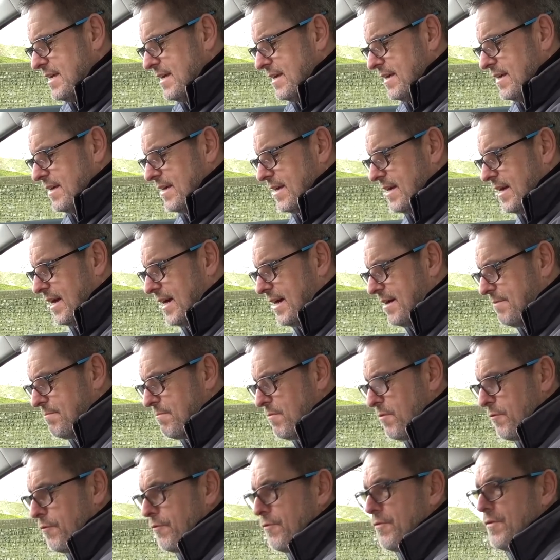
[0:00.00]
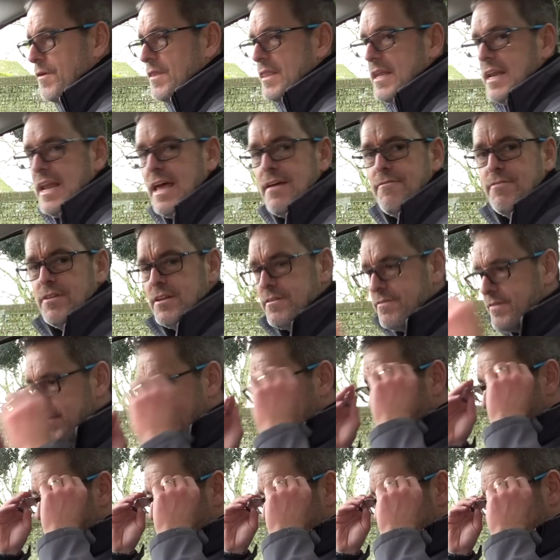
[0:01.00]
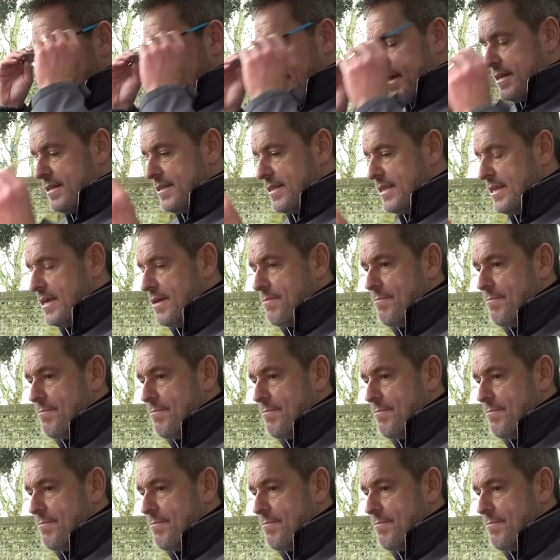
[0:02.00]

for the level of kit and the